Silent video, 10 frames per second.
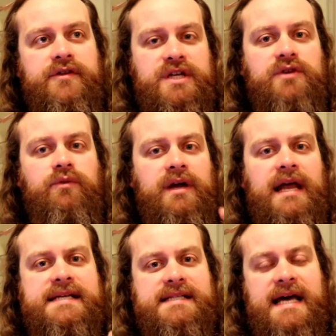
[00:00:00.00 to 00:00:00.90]
You need to
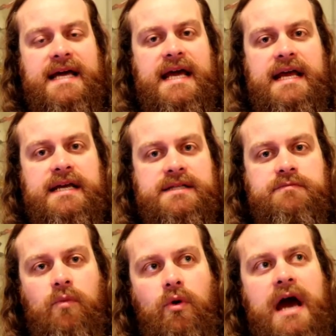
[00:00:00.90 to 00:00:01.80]
realize that it is
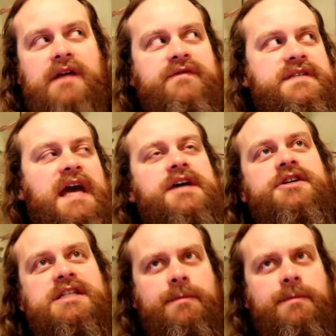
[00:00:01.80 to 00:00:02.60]
more advantageous